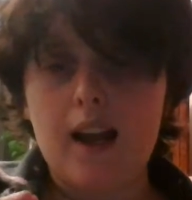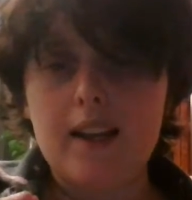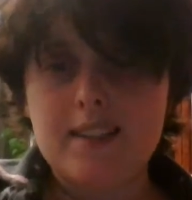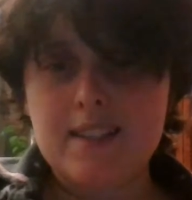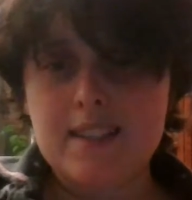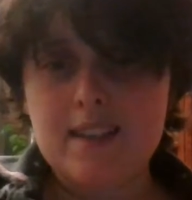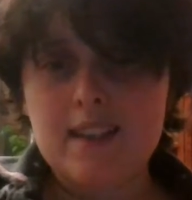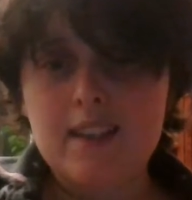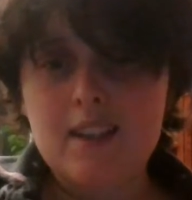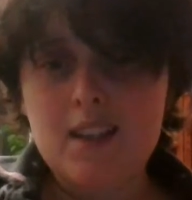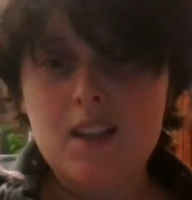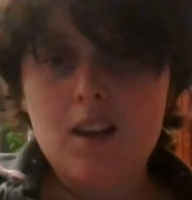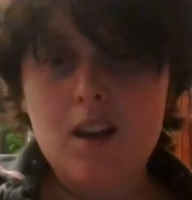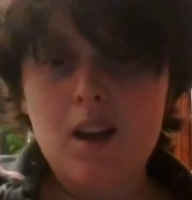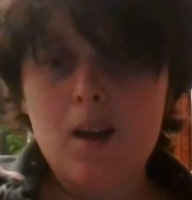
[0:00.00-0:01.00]
I did,
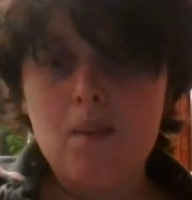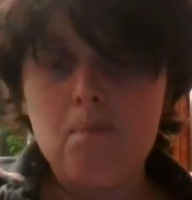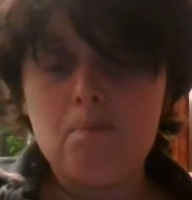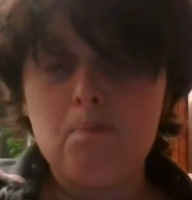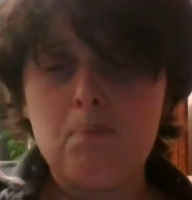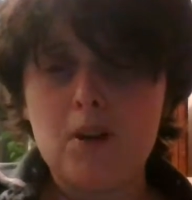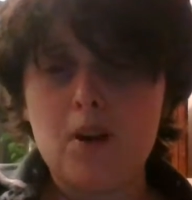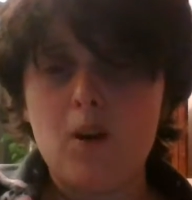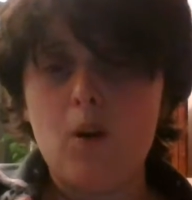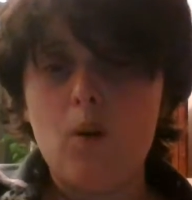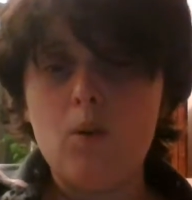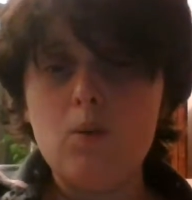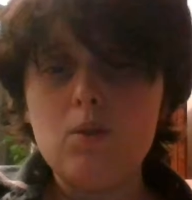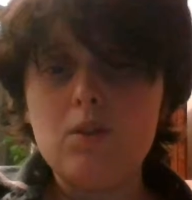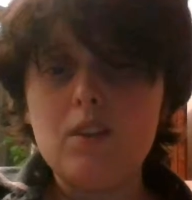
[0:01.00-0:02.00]
but
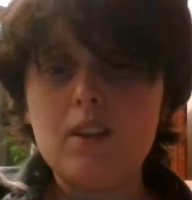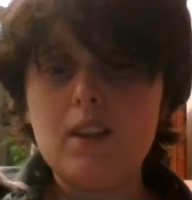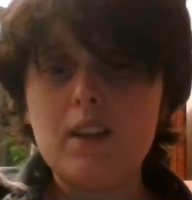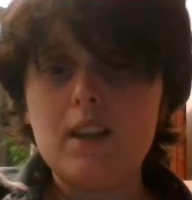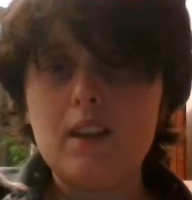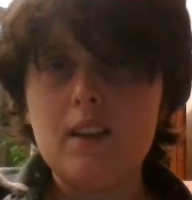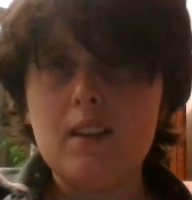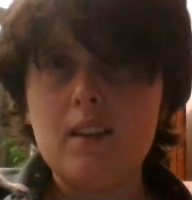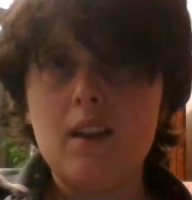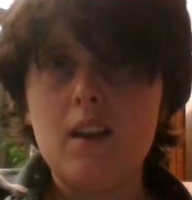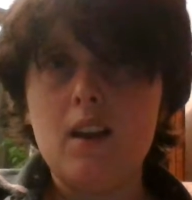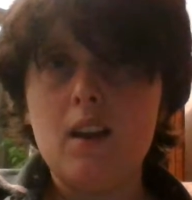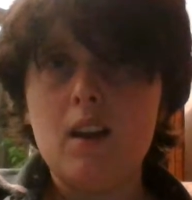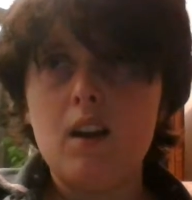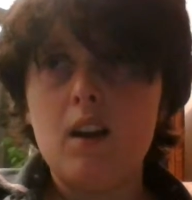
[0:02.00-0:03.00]
only
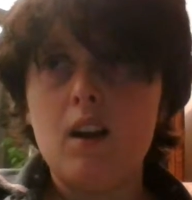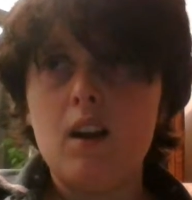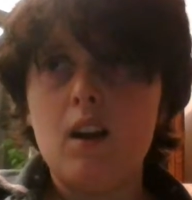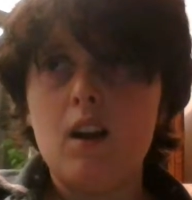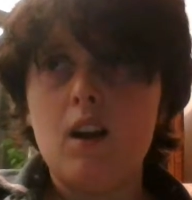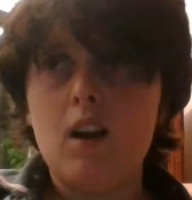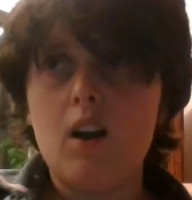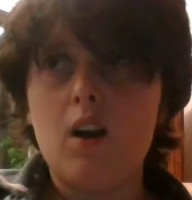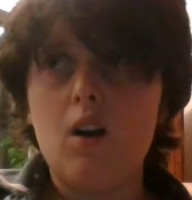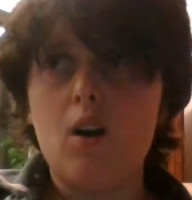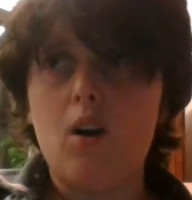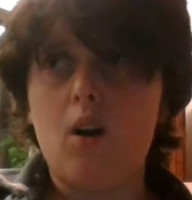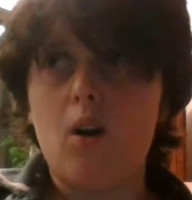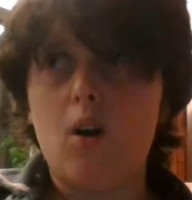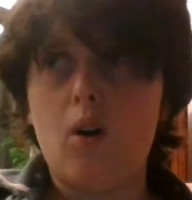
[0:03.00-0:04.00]

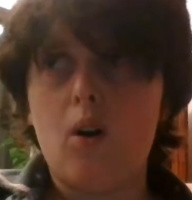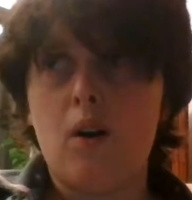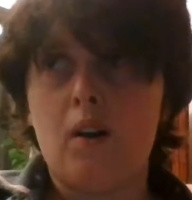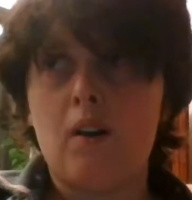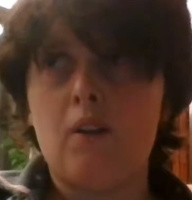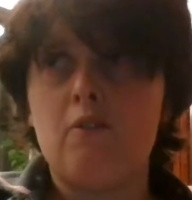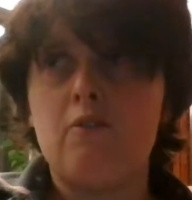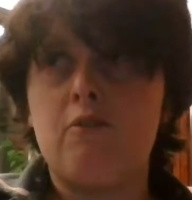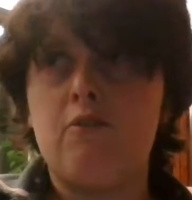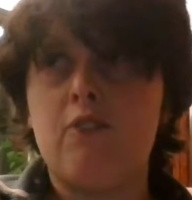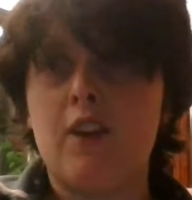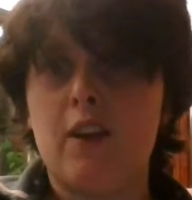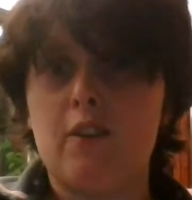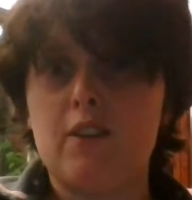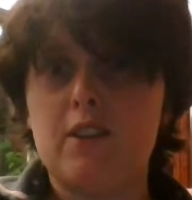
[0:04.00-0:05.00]
on a
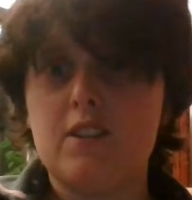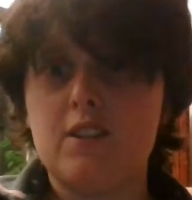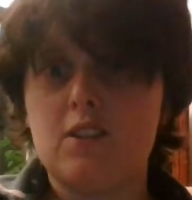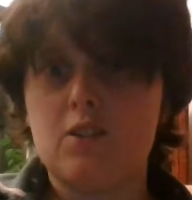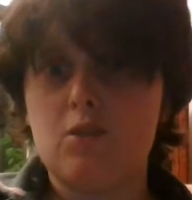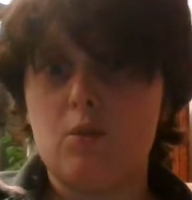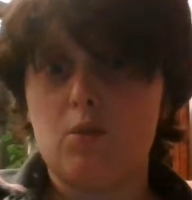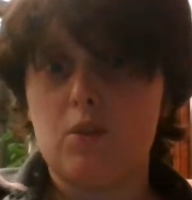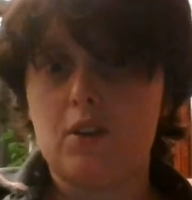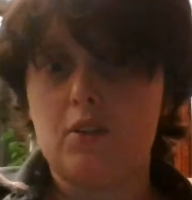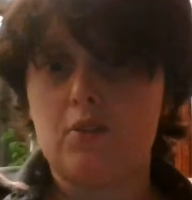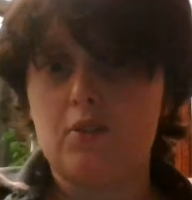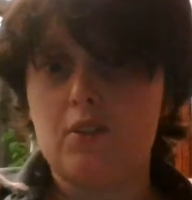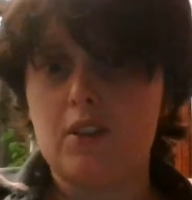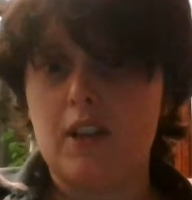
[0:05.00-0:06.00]
very sort
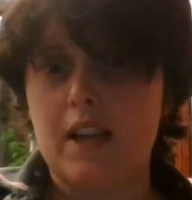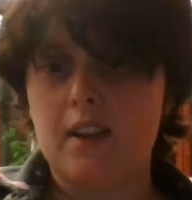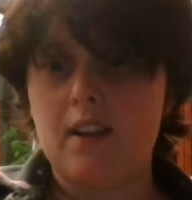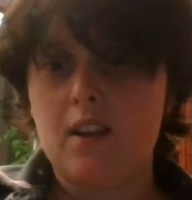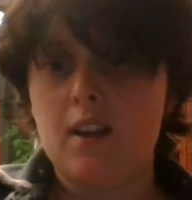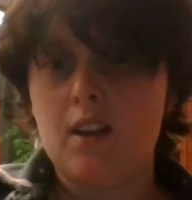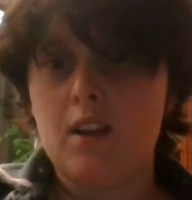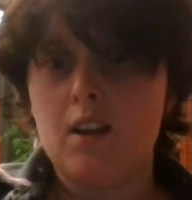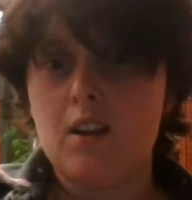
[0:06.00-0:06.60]
of like